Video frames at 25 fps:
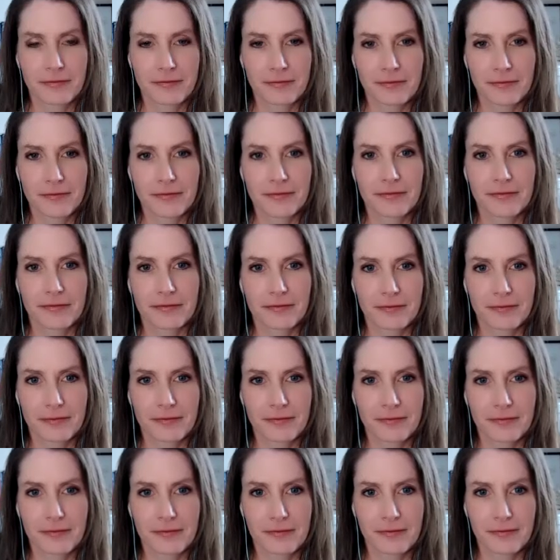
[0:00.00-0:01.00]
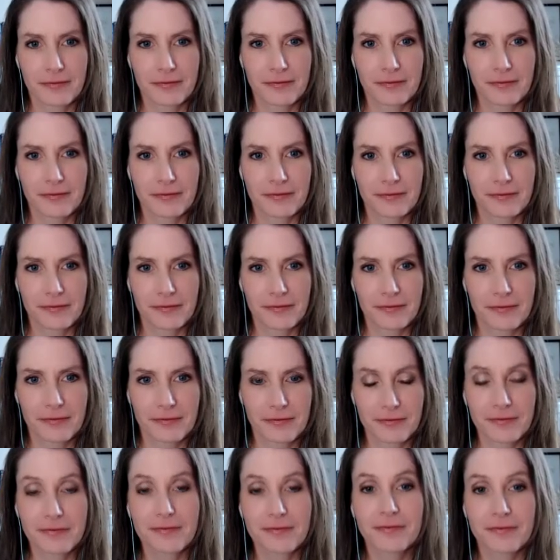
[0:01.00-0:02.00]

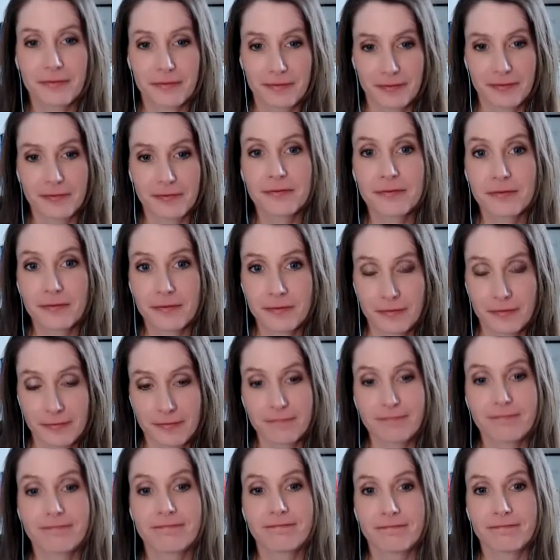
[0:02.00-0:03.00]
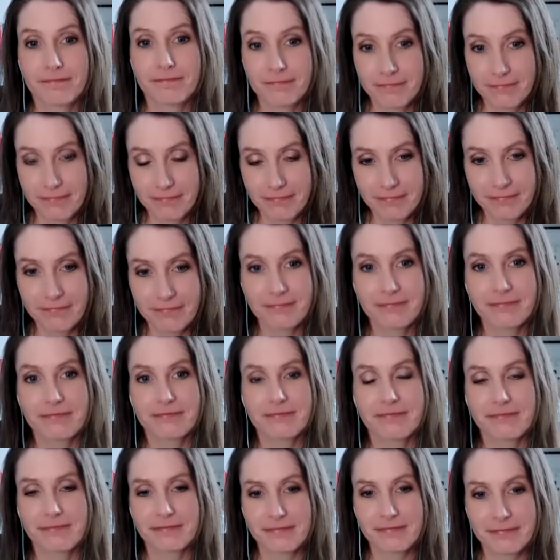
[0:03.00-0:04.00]

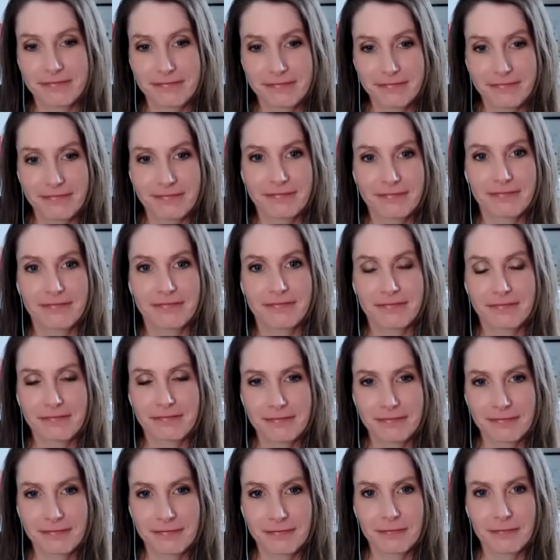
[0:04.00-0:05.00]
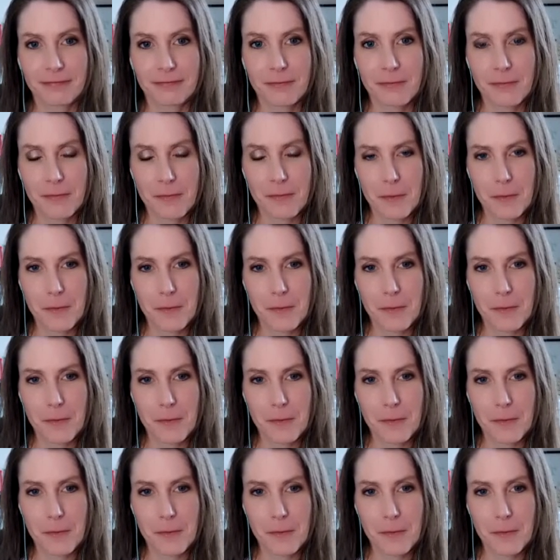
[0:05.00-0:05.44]
No words are spoken by the person on screen.